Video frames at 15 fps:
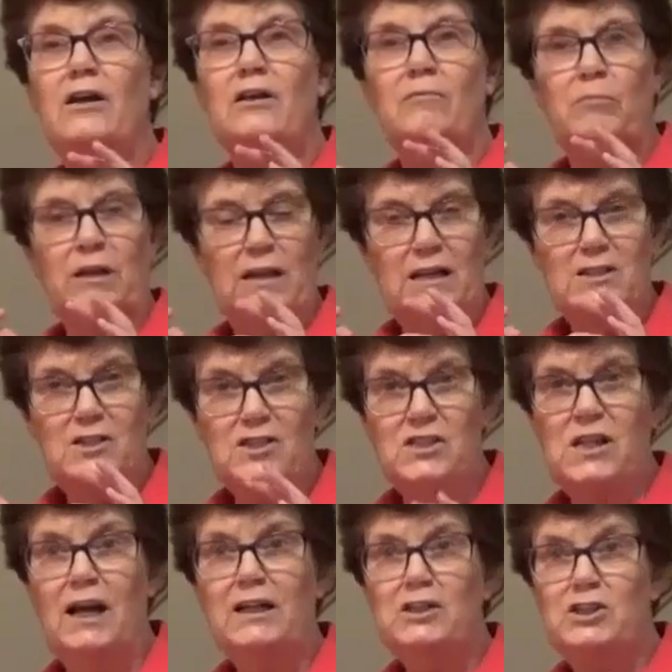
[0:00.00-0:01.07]
Because the
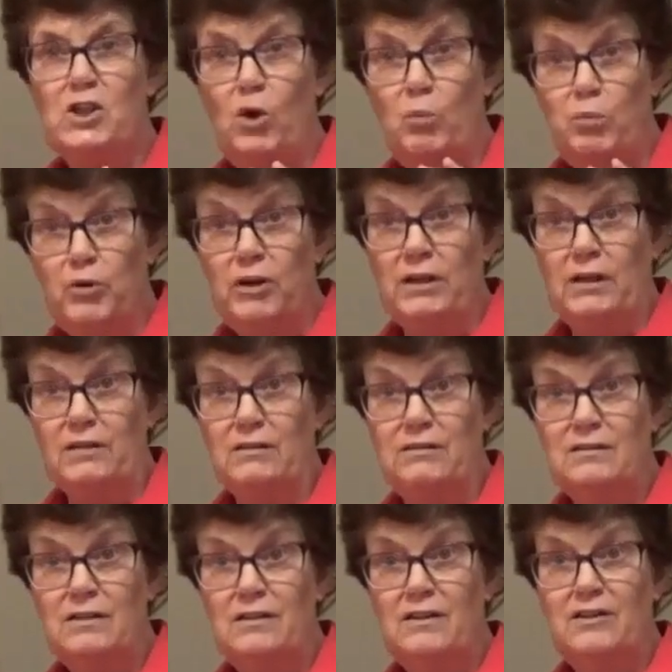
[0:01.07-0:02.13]
sun is so brilliant,
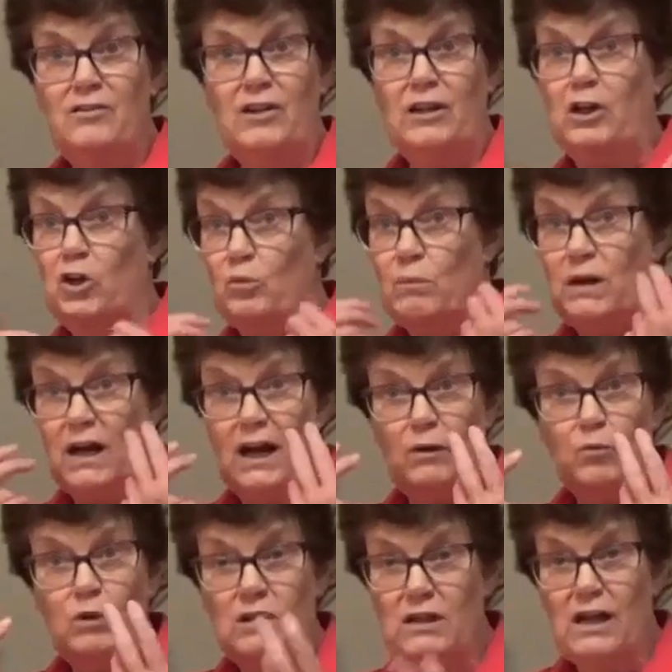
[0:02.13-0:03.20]
the human eye
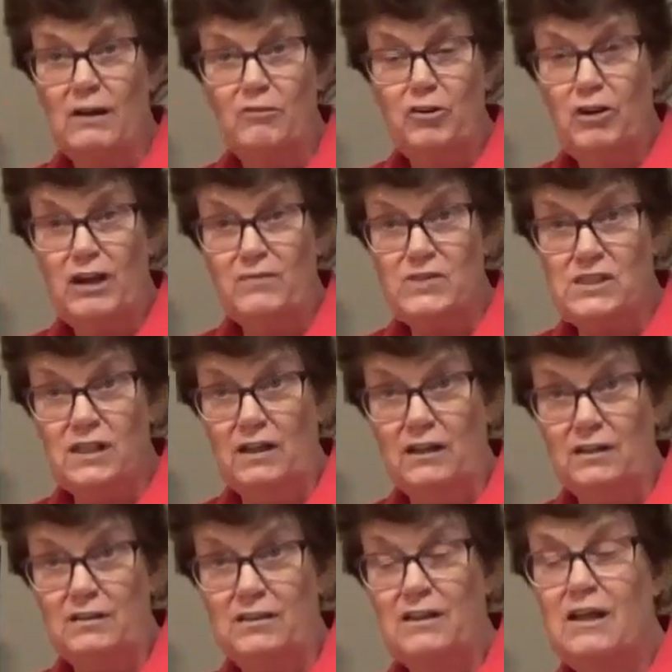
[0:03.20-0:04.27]
would never have seen
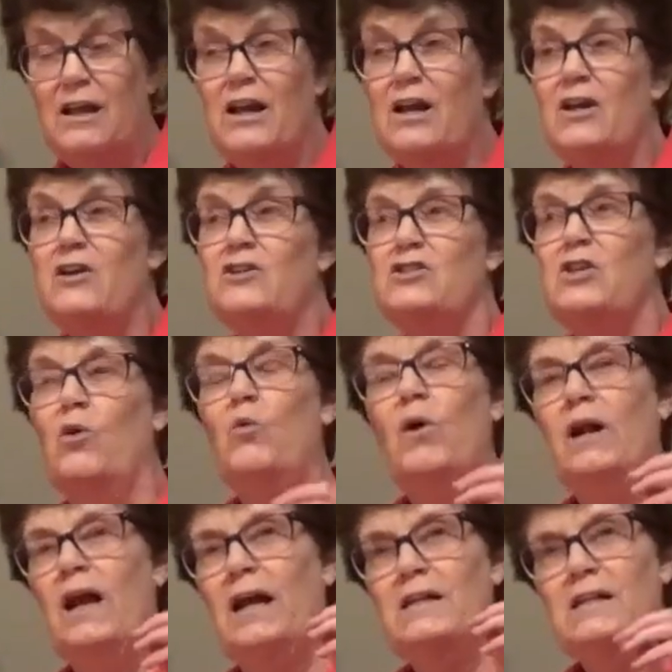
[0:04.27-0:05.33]
it. So what
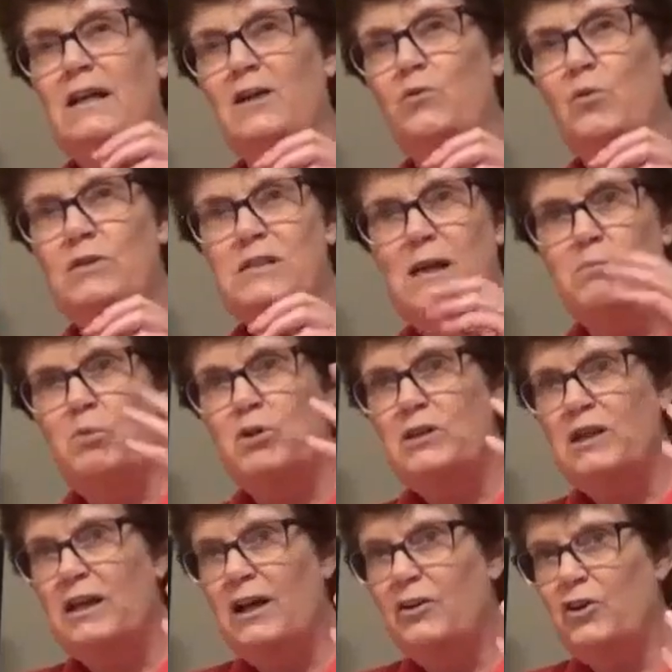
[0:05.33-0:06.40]
I did was I put
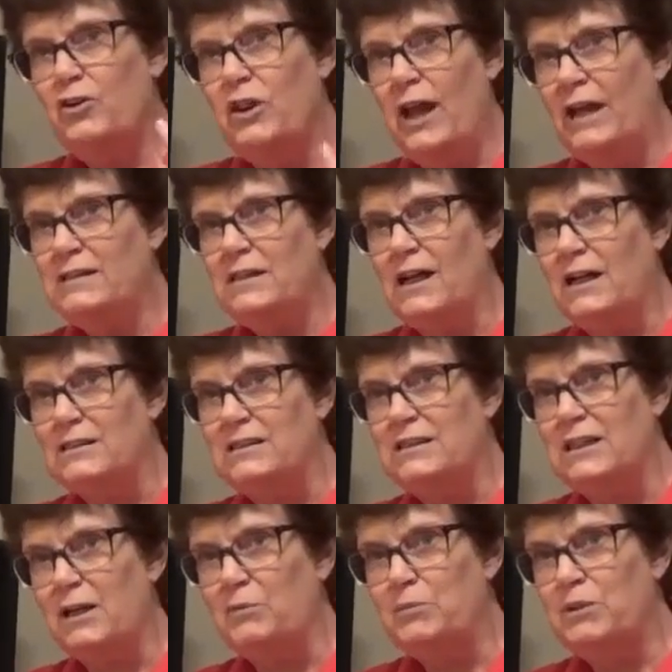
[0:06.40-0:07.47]
together that
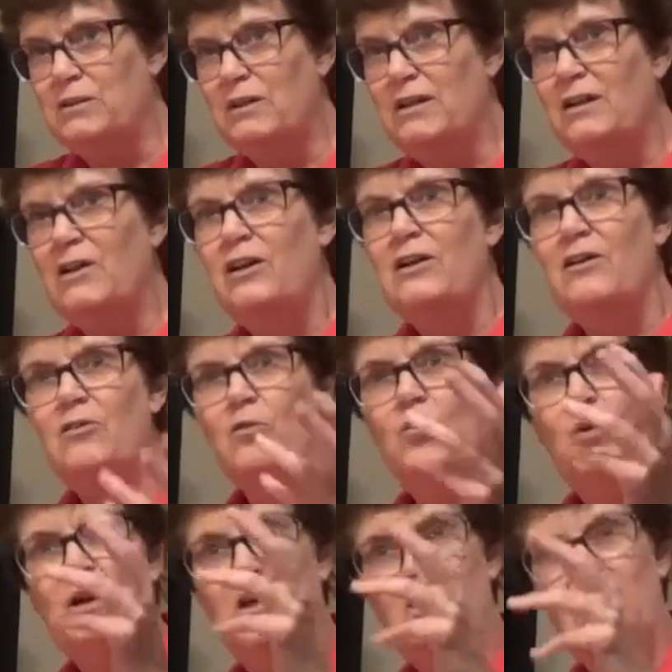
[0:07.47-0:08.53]
concept
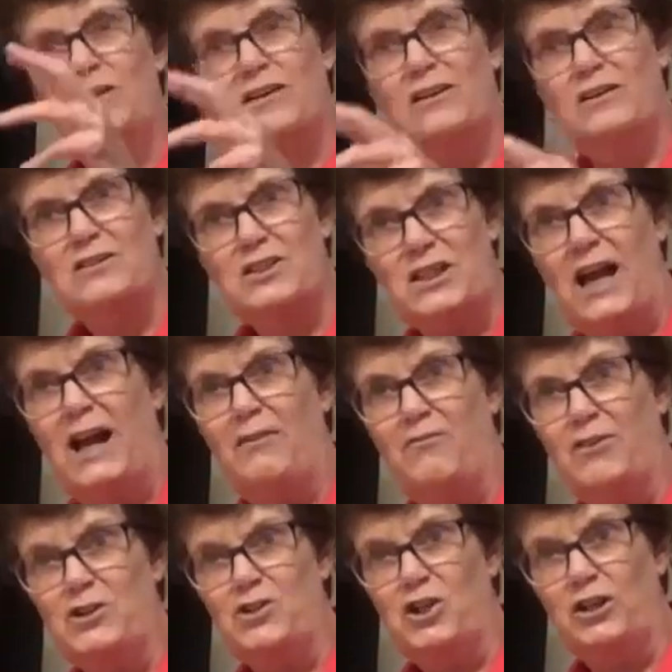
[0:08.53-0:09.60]
with sky
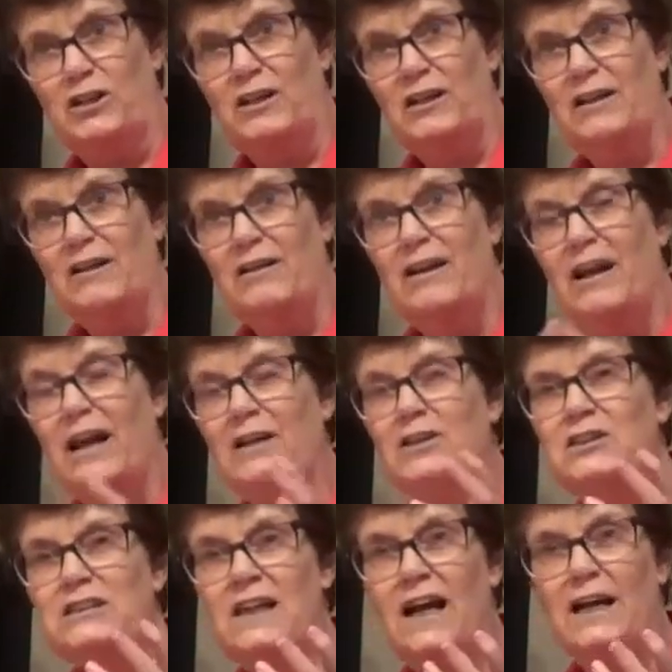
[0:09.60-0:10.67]
fishing and
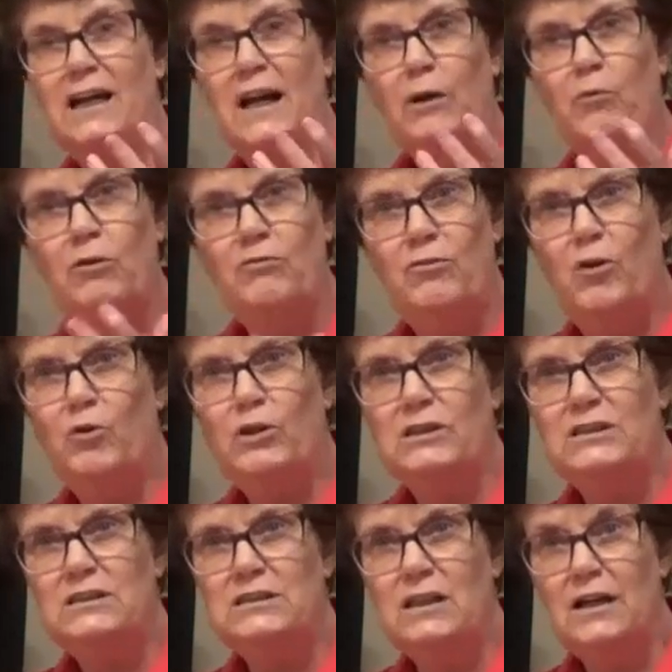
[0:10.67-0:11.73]
decided I would
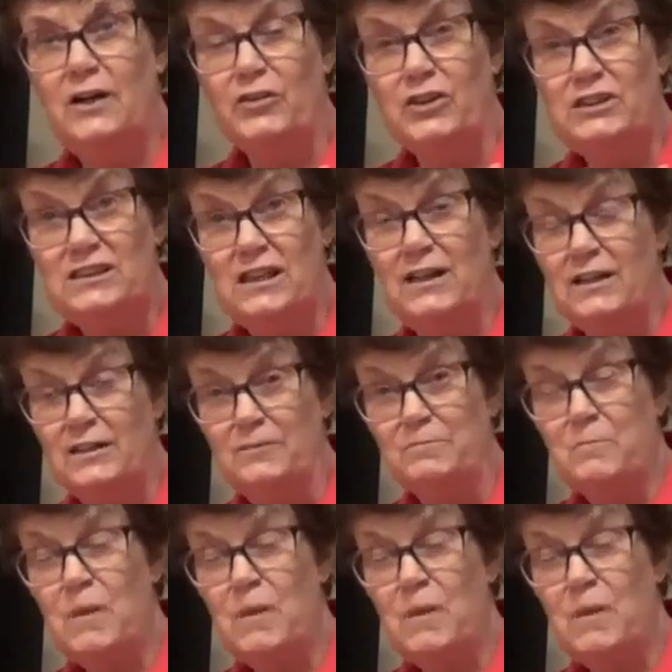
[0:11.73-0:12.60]
focus on the sun.